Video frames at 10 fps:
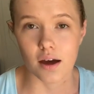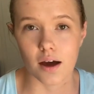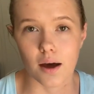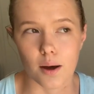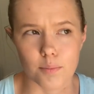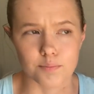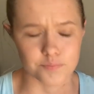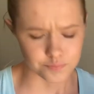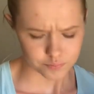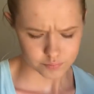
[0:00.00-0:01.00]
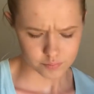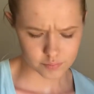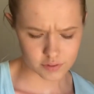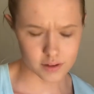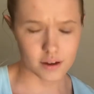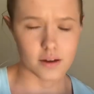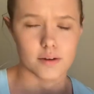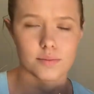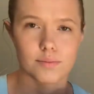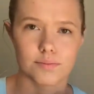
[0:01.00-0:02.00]

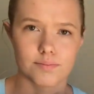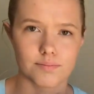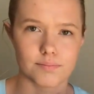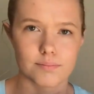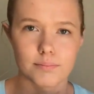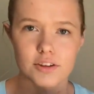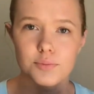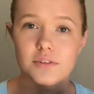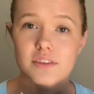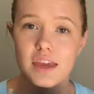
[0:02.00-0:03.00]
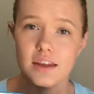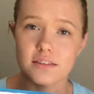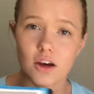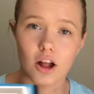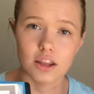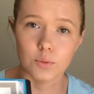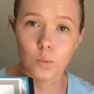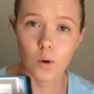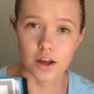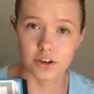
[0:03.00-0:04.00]
of multiple skeins all in
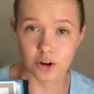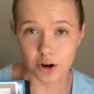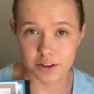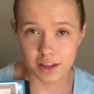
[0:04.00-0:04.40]
one yarn